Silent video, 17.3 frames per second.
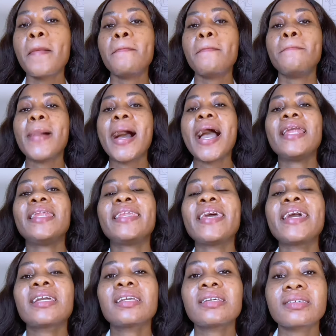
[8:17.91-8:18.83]
my
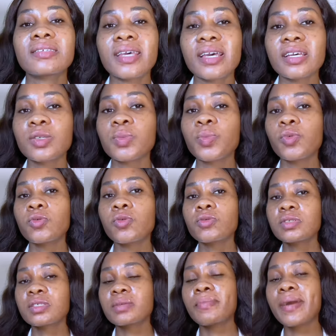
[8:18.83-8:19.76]
neck is
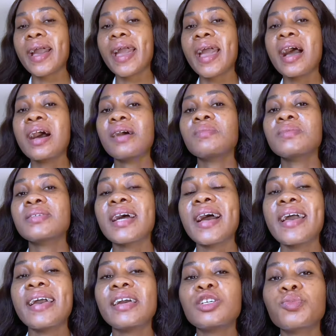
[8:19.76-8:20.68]
exposed, my hands
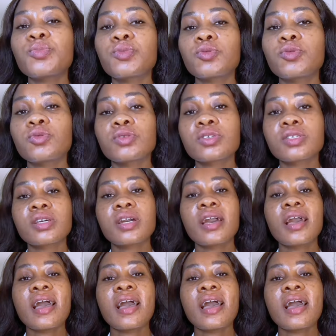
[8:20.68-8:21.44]
are exposed.